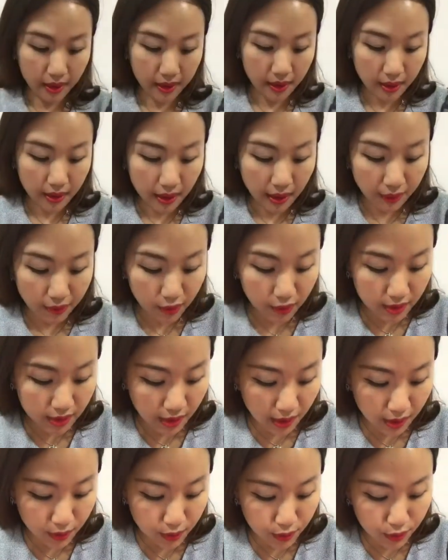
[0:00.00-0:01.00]
and then of course
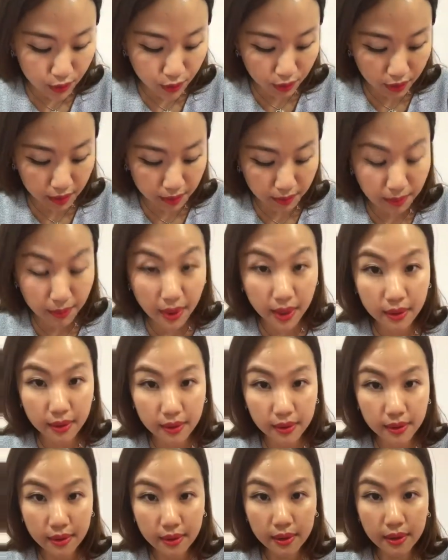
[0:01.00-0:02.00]
I use cotton bud.
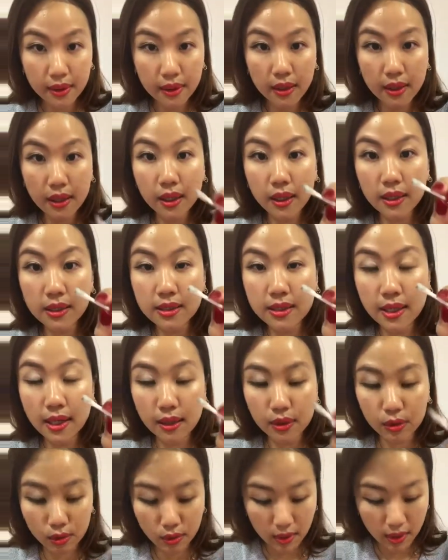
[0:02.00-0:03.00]
Like I say,
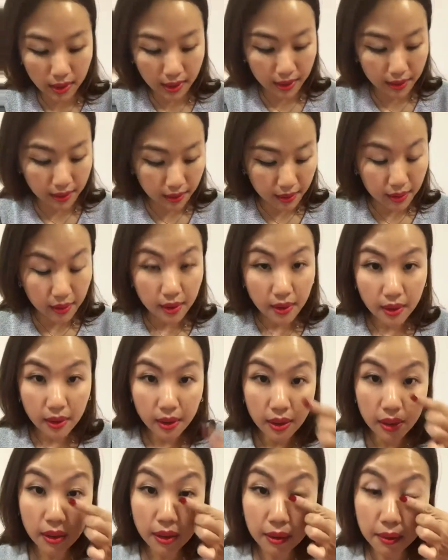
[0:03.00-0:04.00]
I don't like
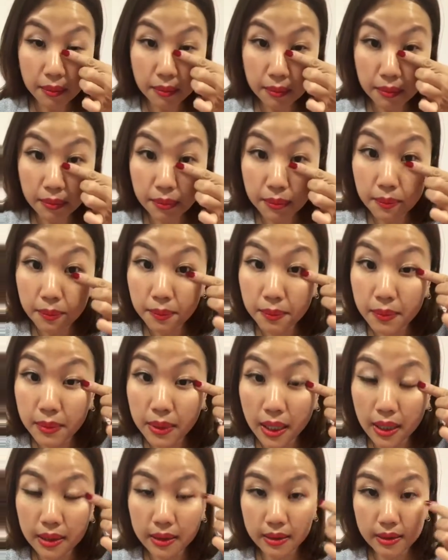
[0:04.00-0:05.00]

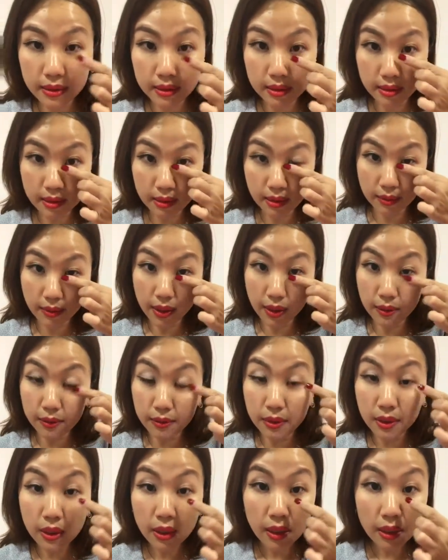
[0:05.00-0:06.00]
darkness
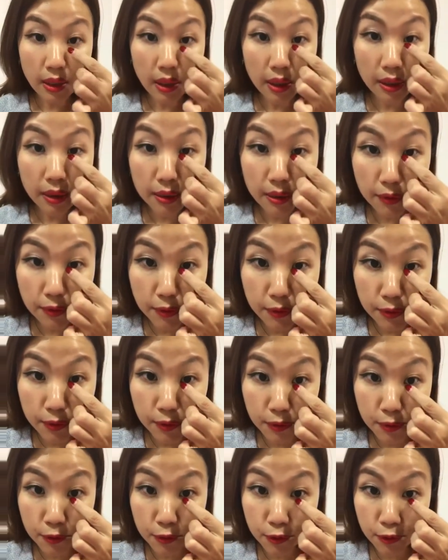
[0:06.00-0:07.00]
around. If
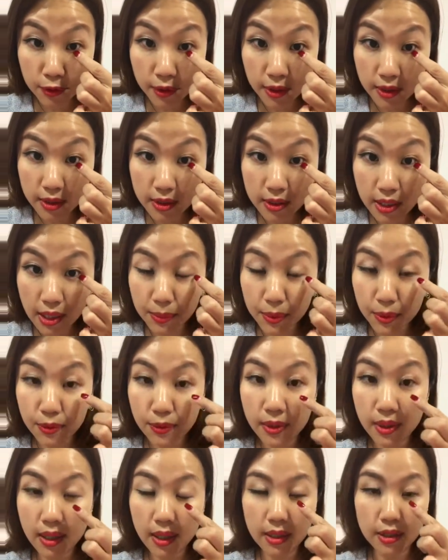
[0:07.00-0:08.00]
you do this step, you
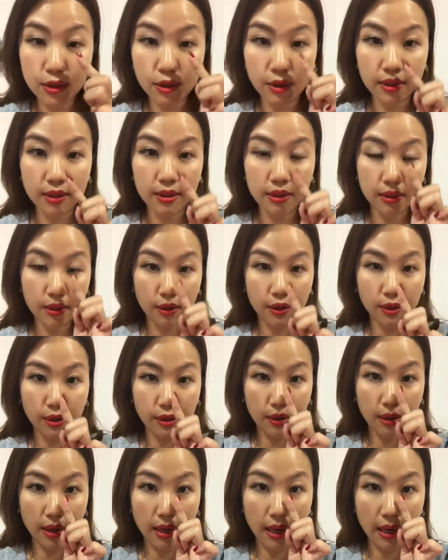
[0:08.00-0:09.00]
realize your
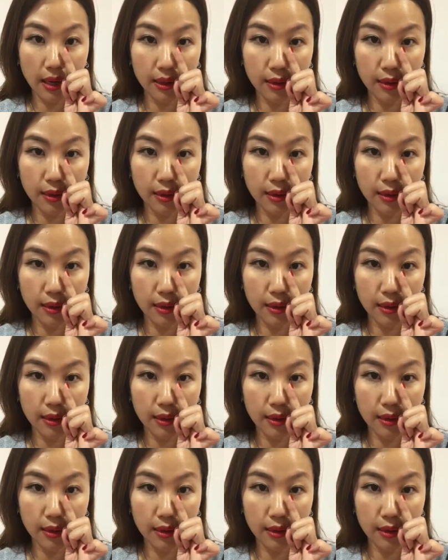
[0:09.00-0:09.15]
dark